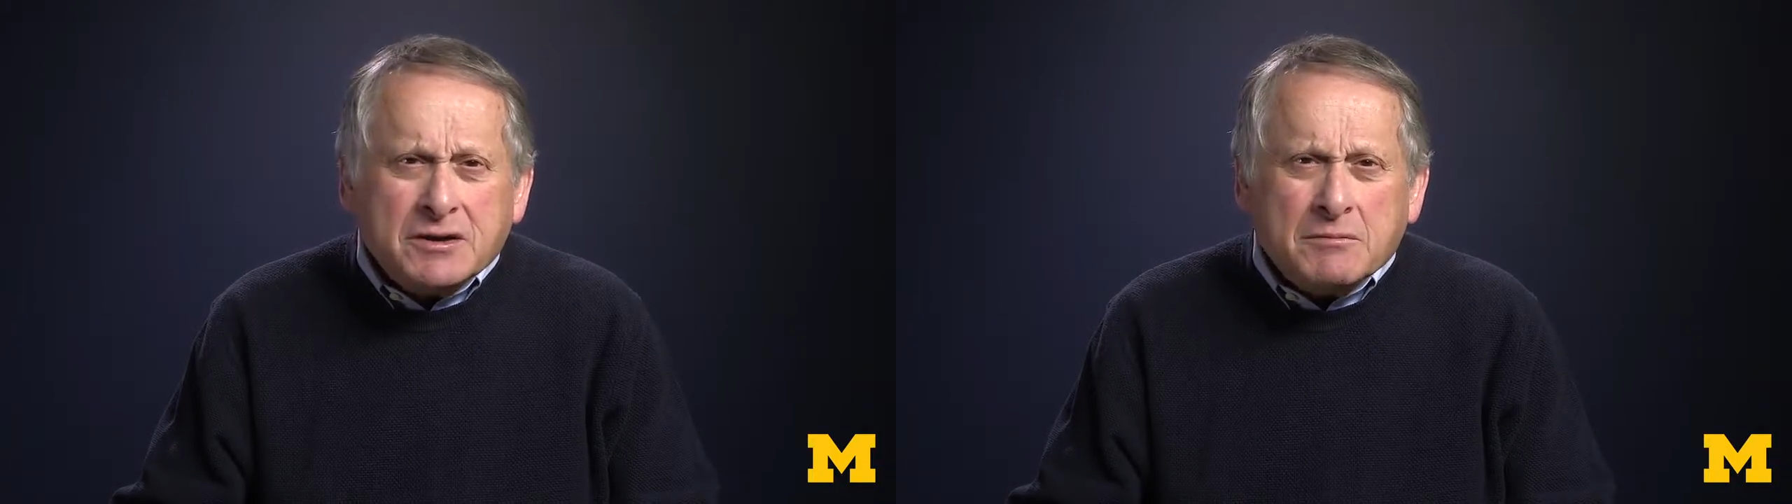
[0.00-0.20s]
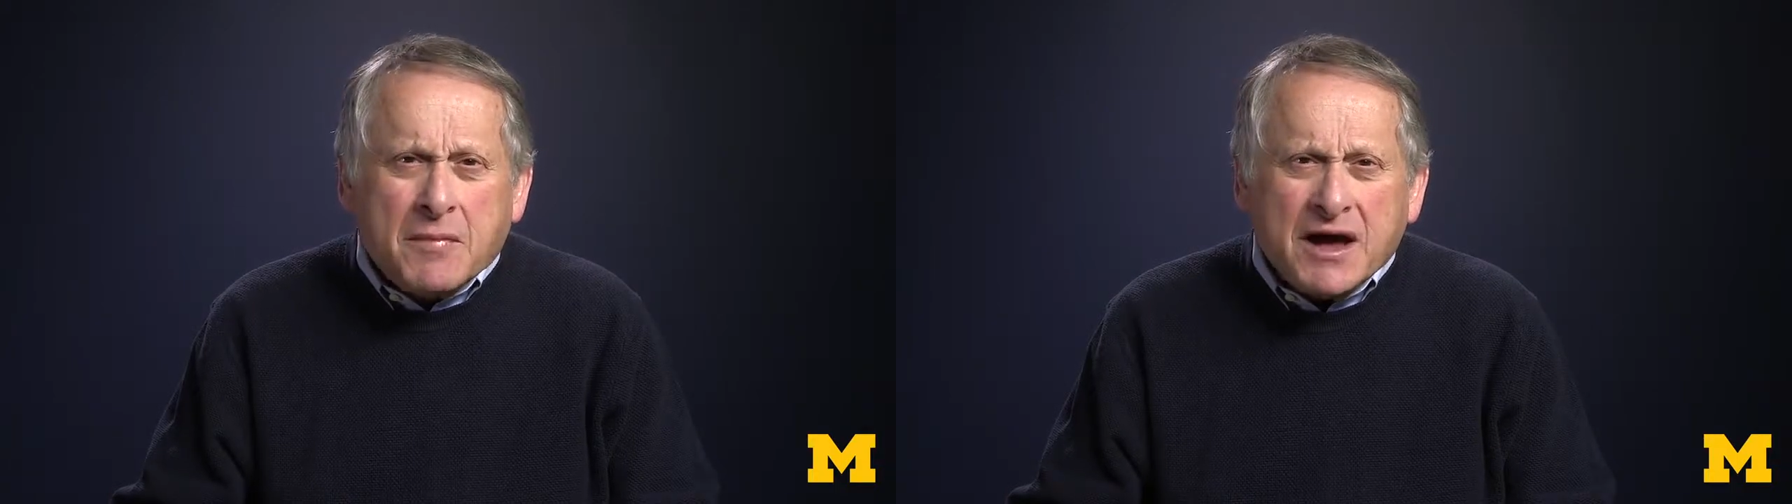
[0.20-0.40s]

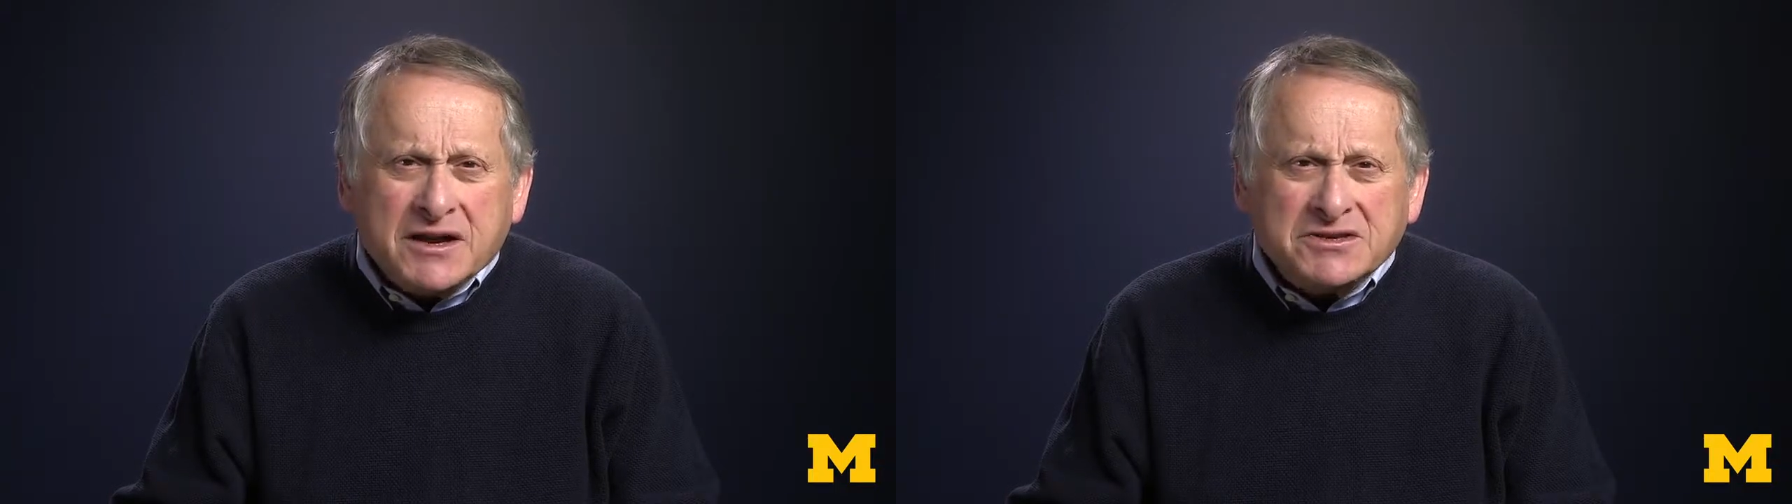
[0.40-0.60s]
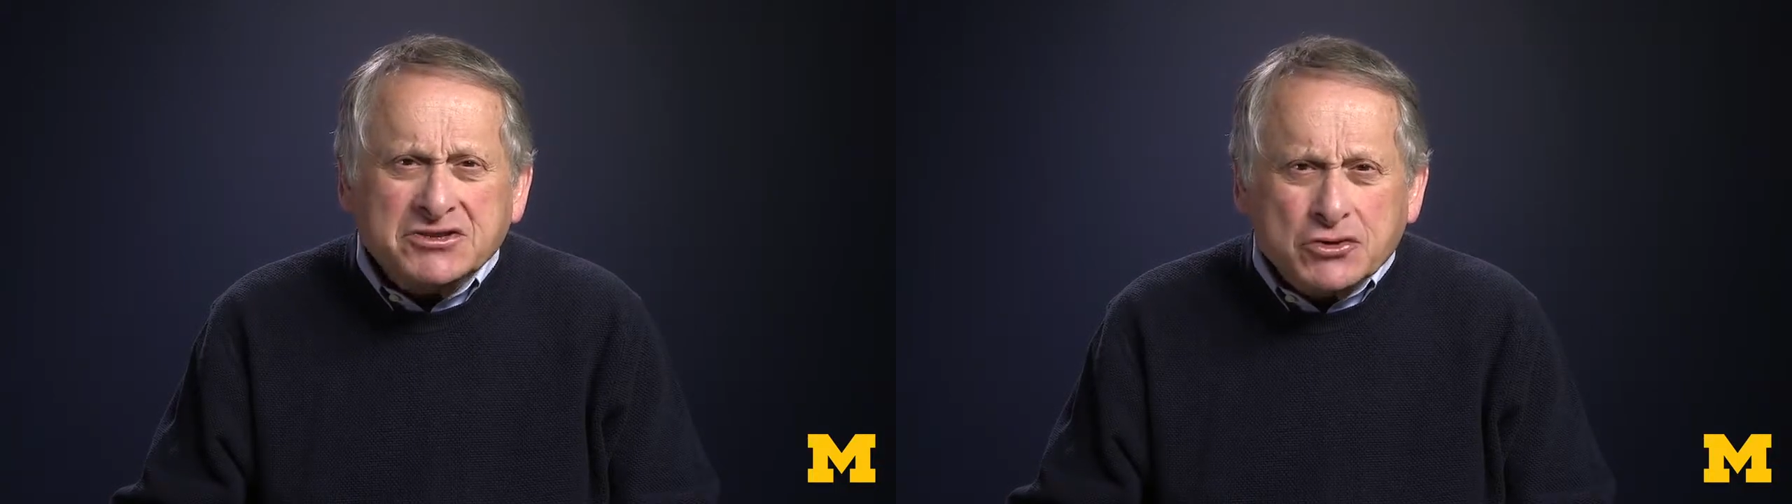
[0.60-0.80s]
might
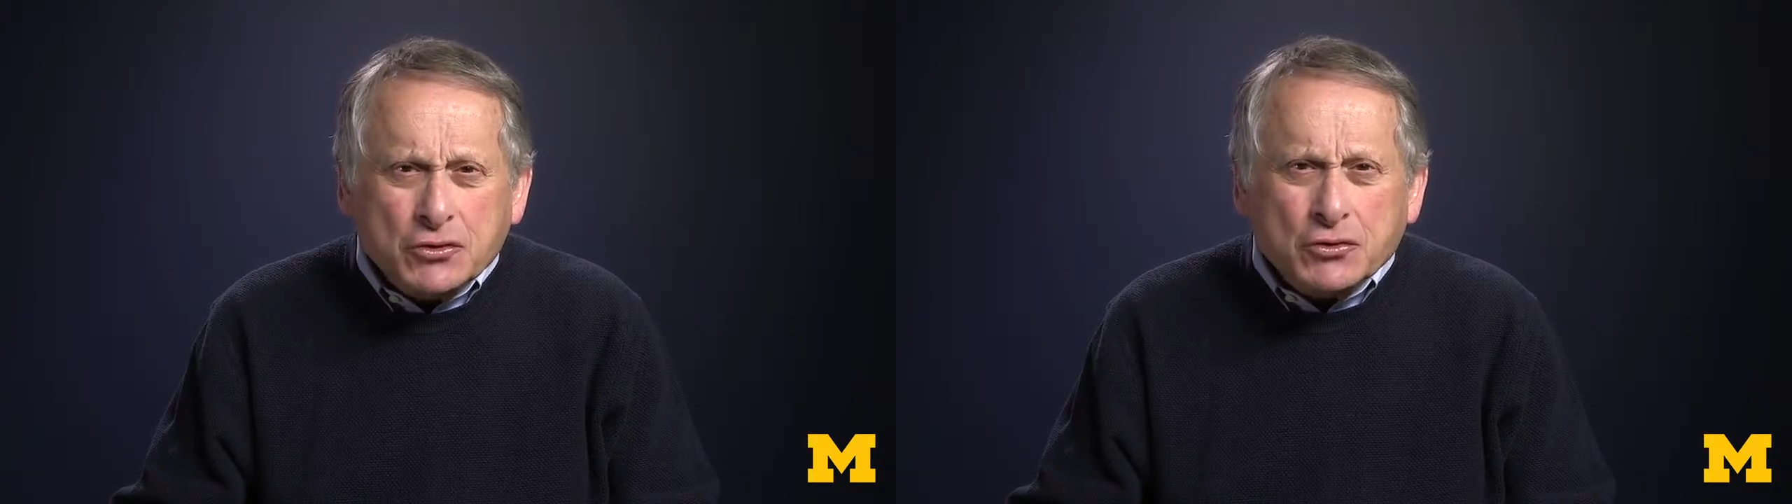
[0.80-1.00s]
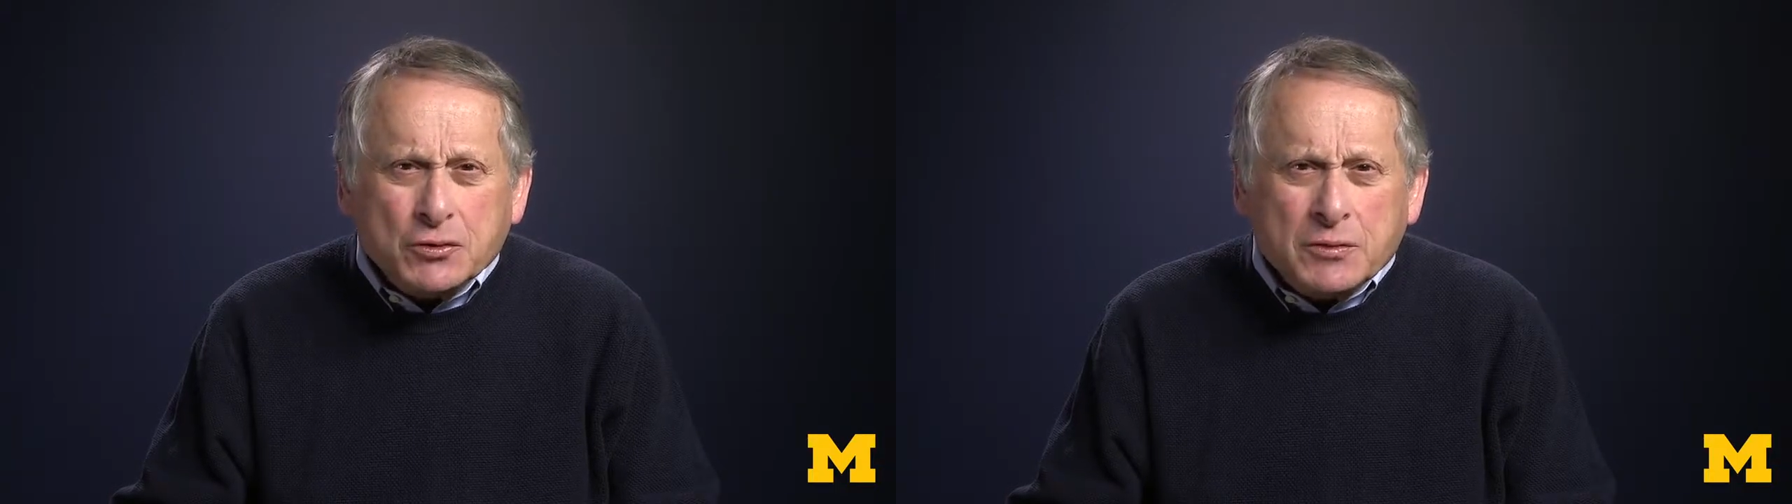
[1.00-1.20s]

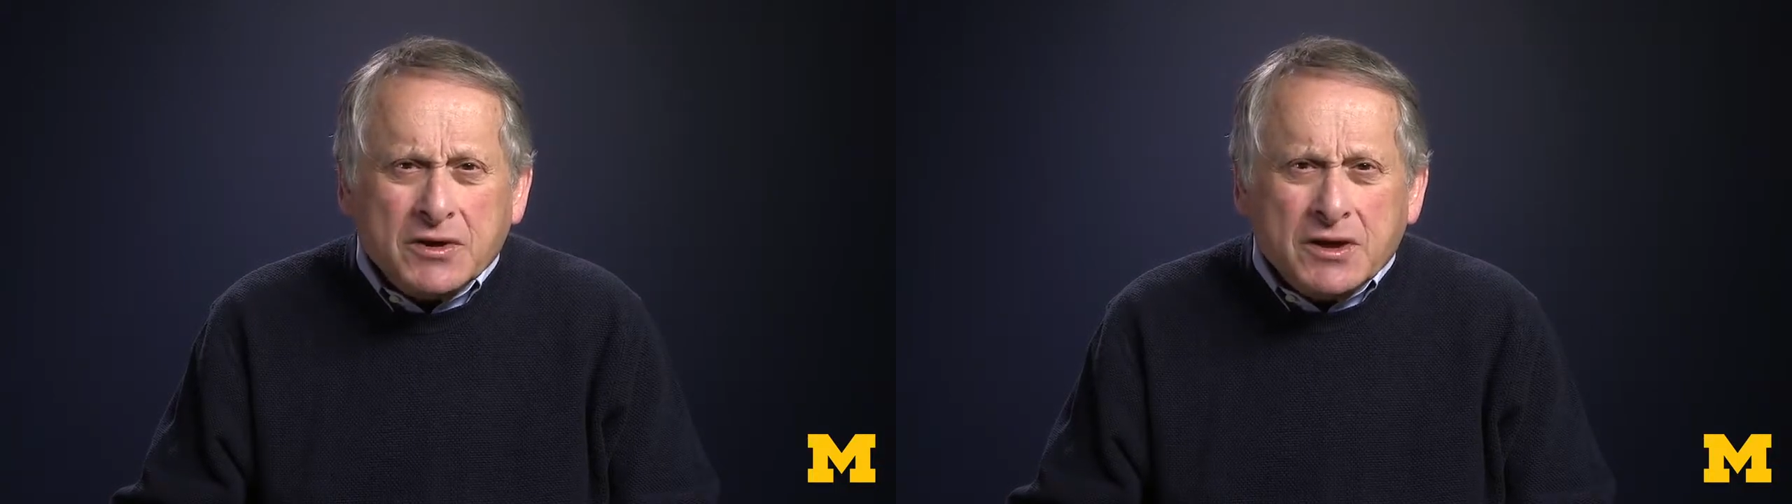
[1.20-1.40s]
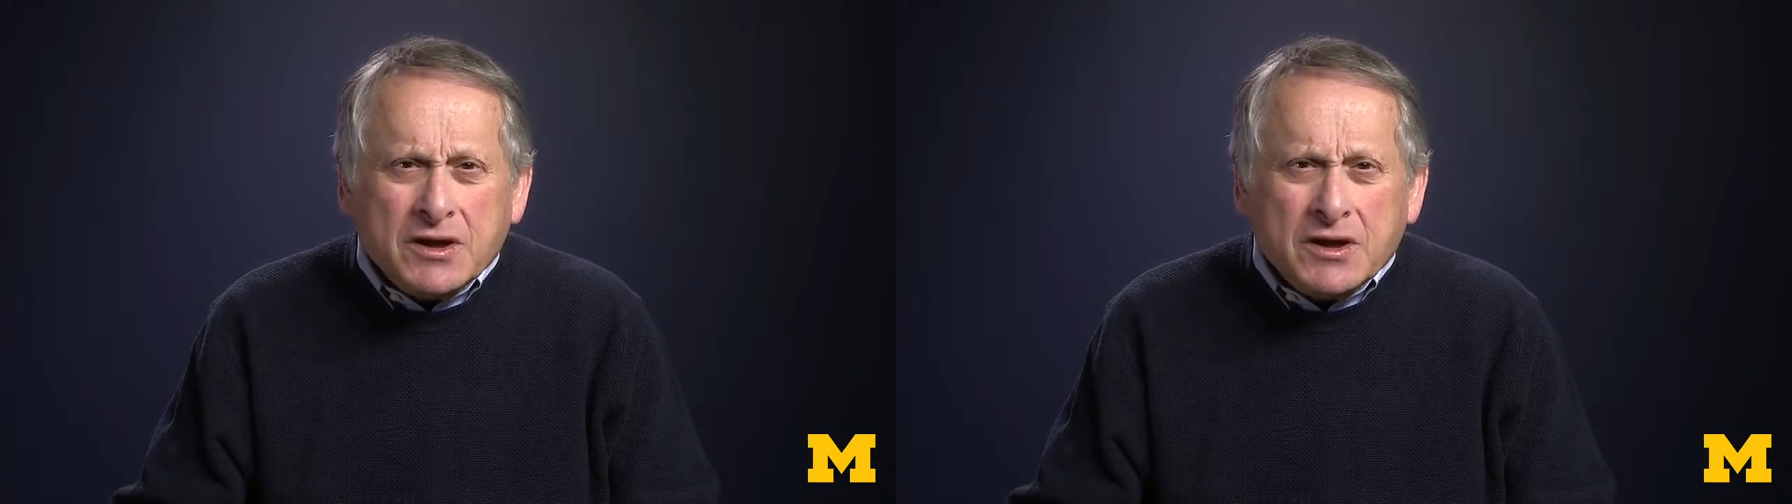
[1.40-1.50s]
assume